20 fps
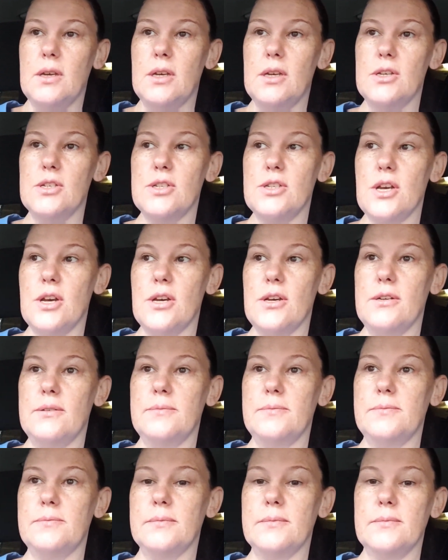So
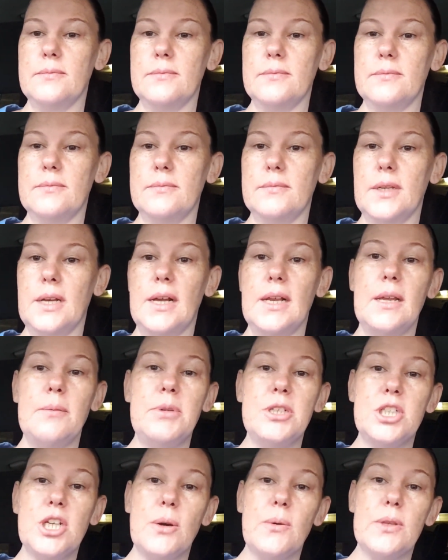let me
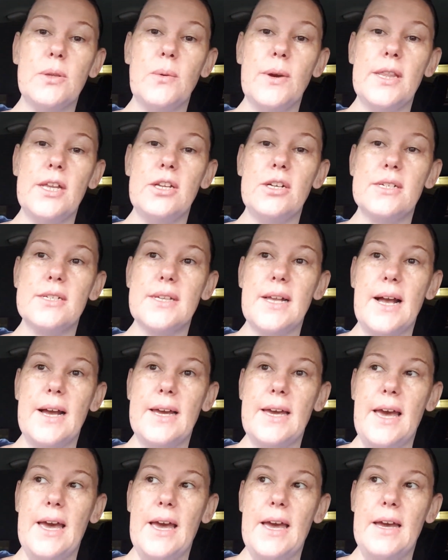show you what the weather looks
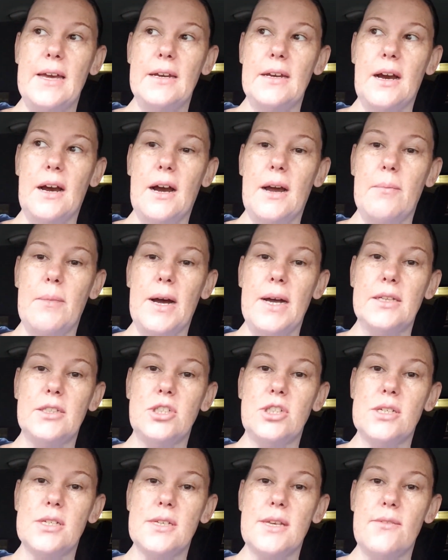like, and I might
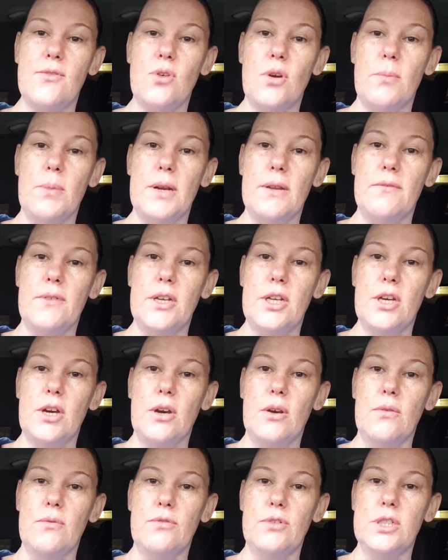just give you a bit of
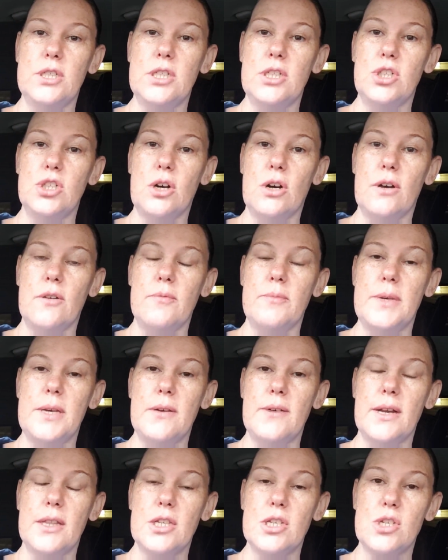video footage of me
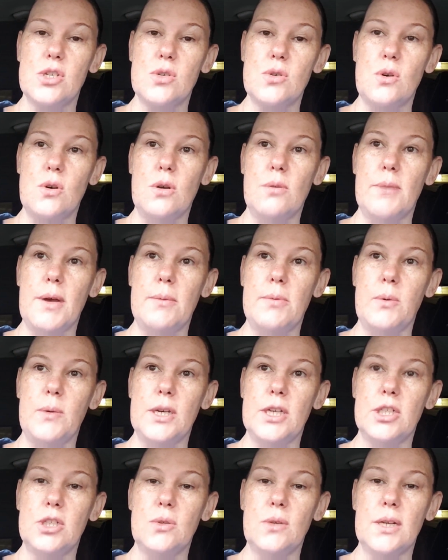around the store. Maybe we
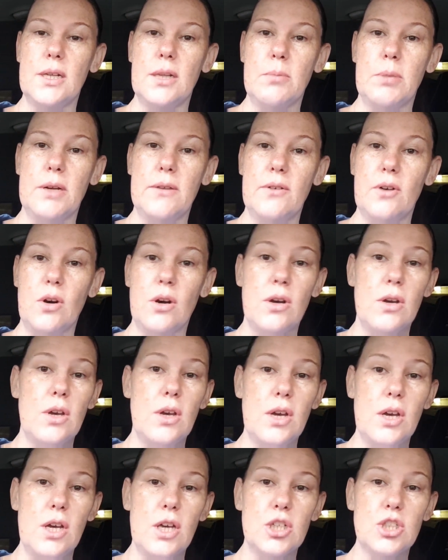can do a little bit of a,
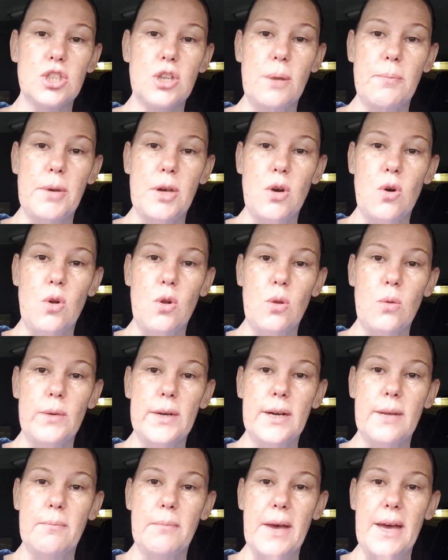a shopping haul when
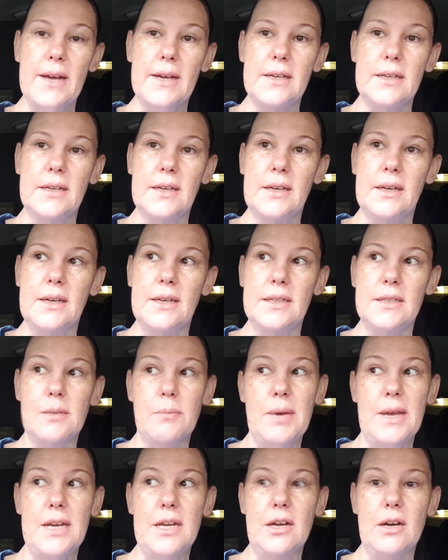I'm back,
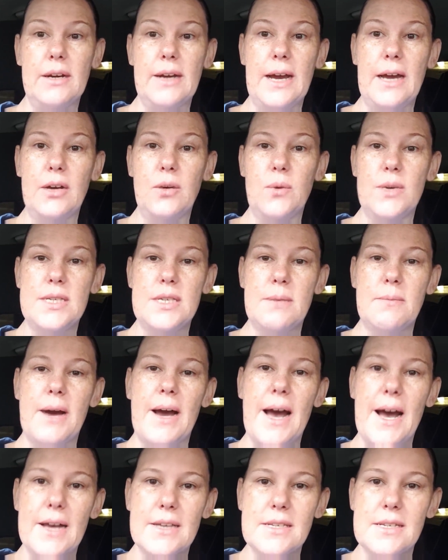depending on how noisy my
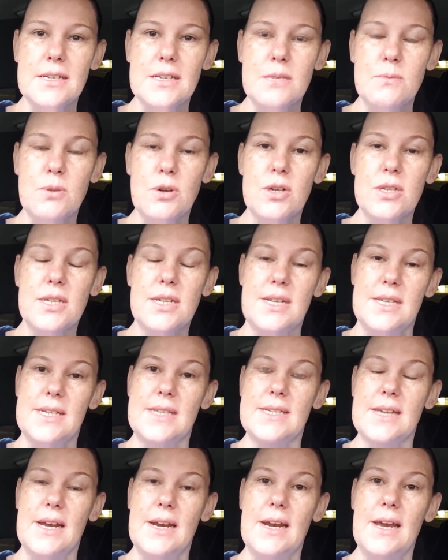house is, because it is a
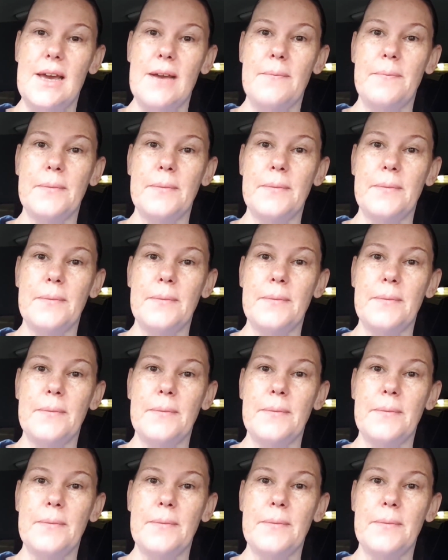Sunday.